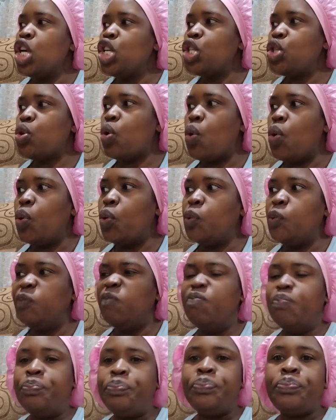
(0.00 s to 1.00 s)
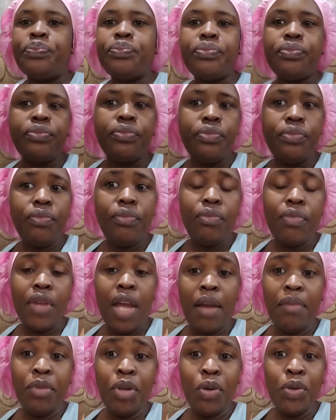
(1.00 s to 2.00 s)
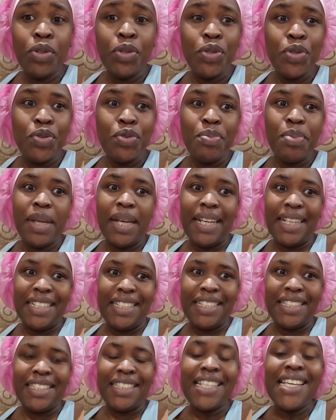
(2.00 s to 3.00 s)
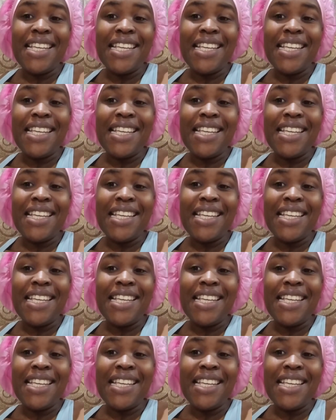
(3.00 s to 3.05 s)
So I'm going to do Pilates.